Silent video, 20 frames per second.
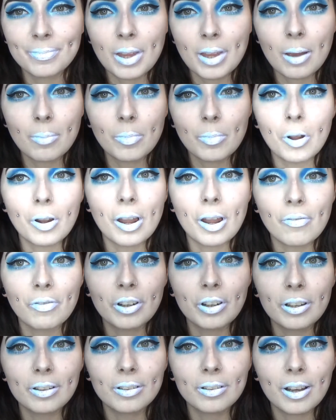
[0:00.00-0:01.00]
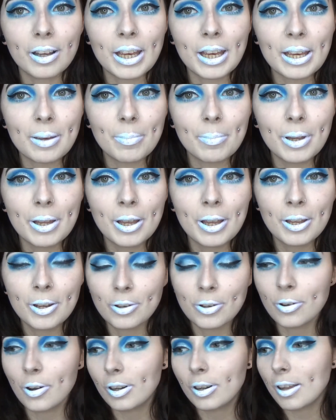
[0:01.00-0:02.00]
I'm not loving it. I am
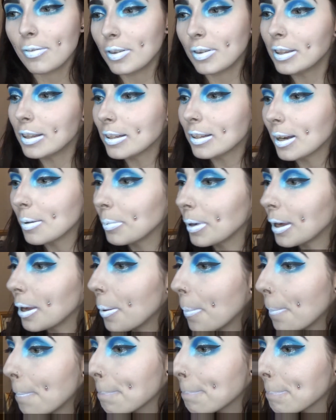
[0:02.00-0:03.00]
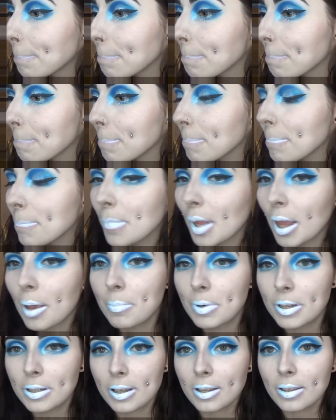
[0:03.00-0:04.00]
not loving this lip kit. I'm
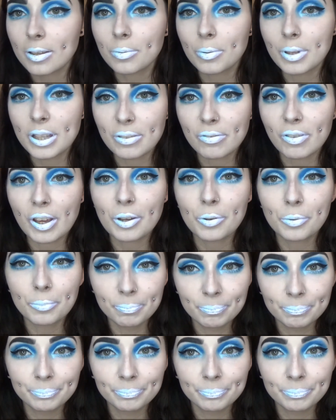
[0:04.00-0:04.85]
gonna say this one's a fail.